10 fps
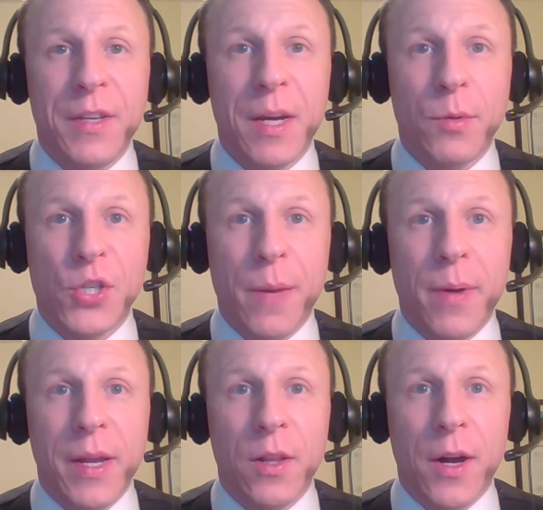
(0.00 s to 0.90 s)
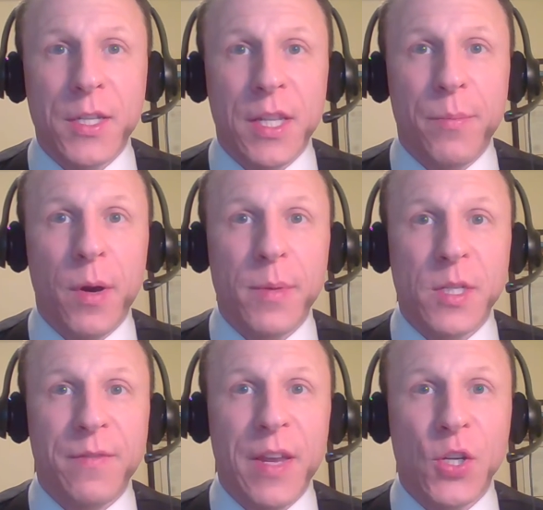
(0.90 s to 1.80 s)
double jeopardy clause and the
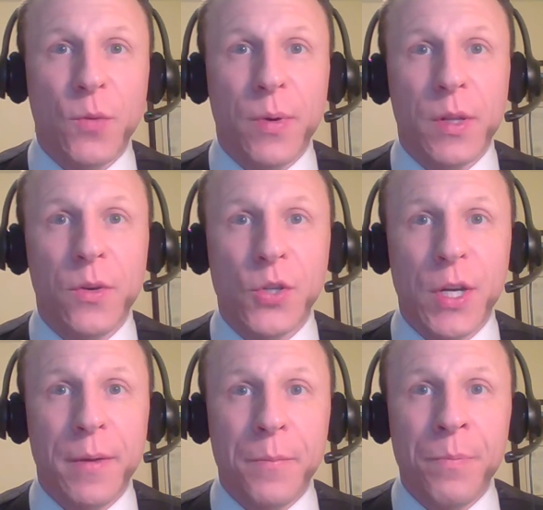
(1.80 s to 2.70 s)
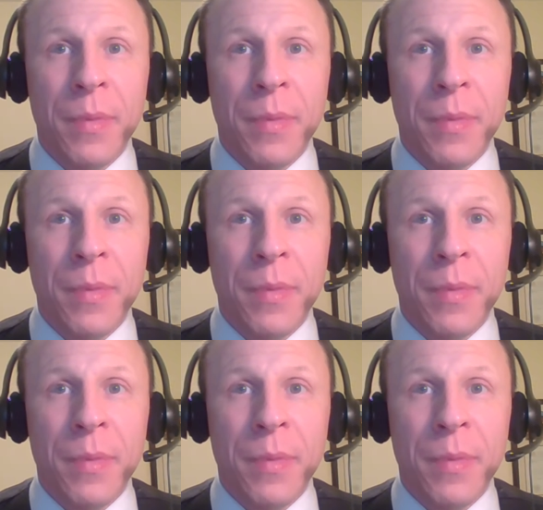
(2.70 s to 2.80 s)
purpose of issue preclusion